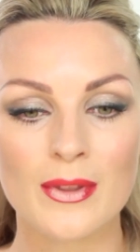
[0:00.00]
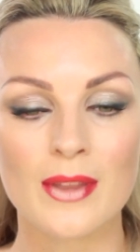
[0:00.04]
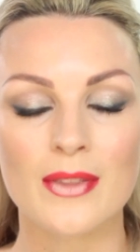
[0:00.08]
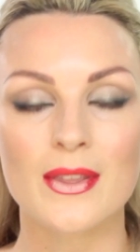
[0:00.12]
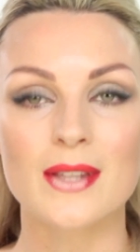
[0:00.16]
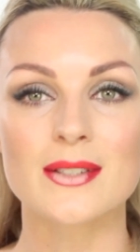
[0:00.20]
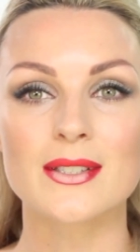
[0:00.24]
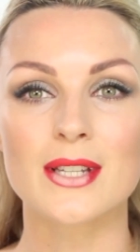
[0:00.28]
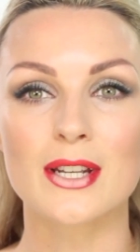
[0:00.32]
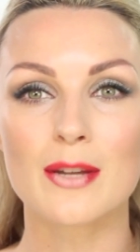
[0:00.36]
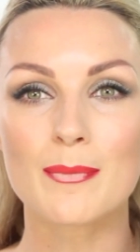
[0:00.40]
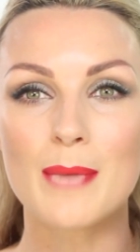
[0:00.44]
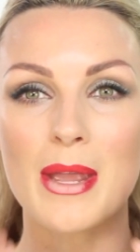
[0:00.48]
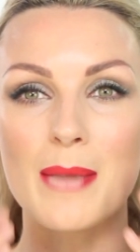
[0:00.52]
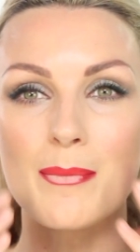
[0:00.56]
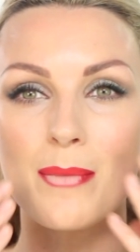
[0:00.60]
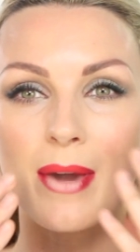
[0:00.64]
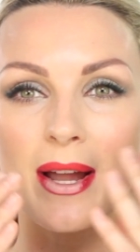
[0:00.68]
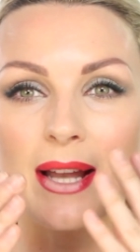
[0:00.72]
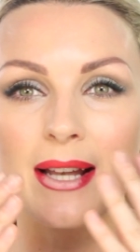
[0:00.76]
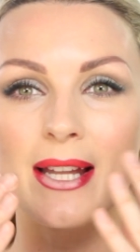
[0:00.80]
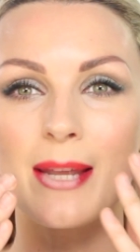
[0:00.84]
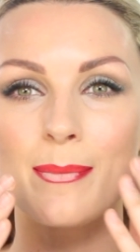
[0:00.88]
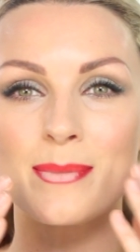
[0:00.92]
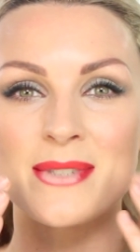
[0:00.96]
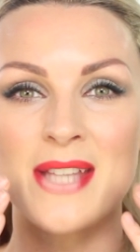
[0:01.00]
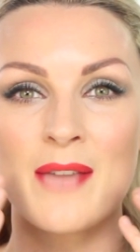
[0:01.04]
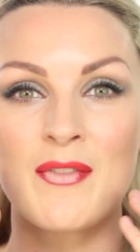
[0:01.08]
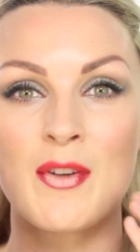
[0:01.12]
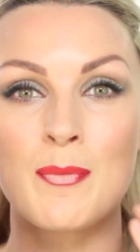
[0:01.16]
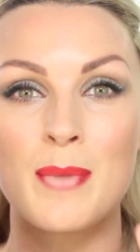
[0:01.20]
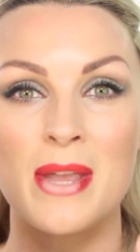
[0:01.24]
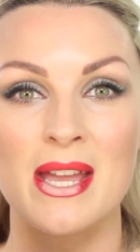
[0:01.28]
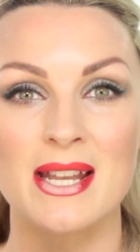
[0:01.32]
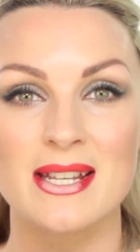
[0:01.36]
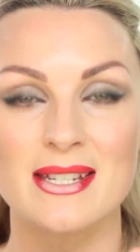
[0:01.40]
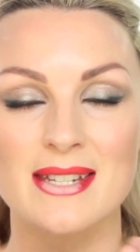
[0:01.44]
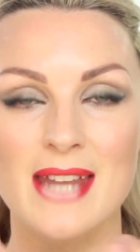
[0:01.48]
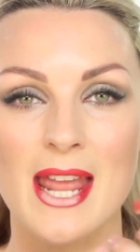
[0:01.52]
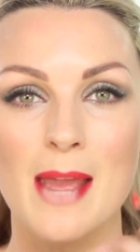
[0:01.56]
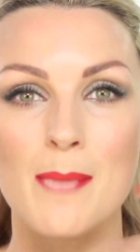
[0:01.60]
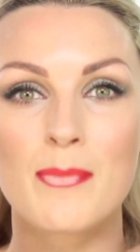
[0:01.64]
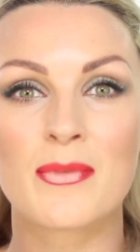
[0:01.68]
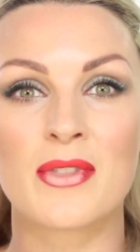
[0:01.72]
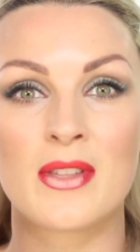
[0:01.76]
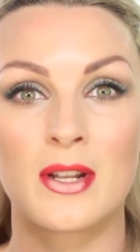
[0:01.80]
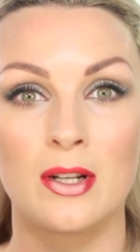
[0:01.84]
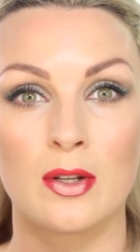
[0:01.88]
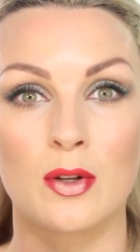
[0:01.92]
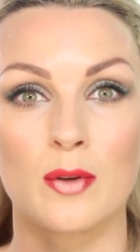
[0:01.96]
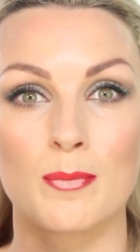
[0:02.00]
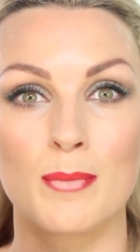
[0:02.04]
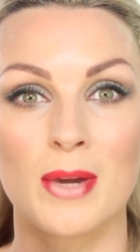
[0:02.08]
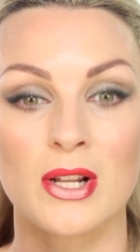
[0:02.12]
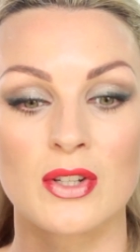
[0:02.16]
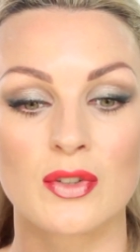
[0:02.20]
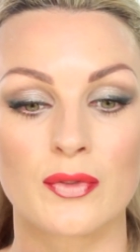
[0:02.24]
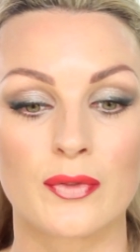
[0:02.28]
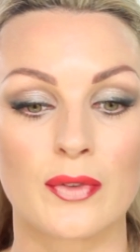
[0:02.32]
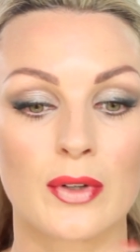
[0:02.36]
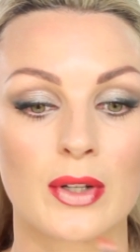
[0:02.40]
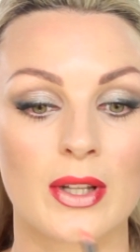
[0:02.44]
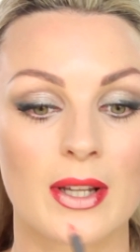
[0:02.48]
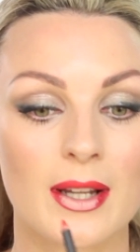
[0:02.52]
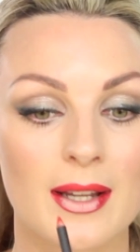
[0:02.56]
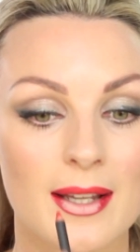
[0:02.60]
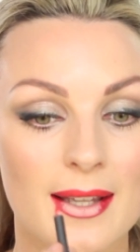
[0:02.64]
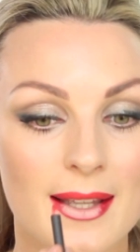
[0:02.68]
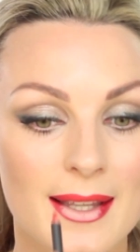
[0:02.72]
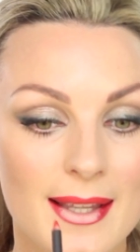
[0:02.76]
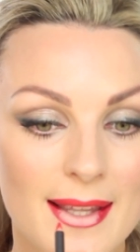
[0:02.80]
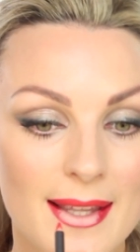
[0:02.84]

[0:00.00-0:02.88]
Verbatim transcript: That's going to make my lips have a bit of depth and look much fuller.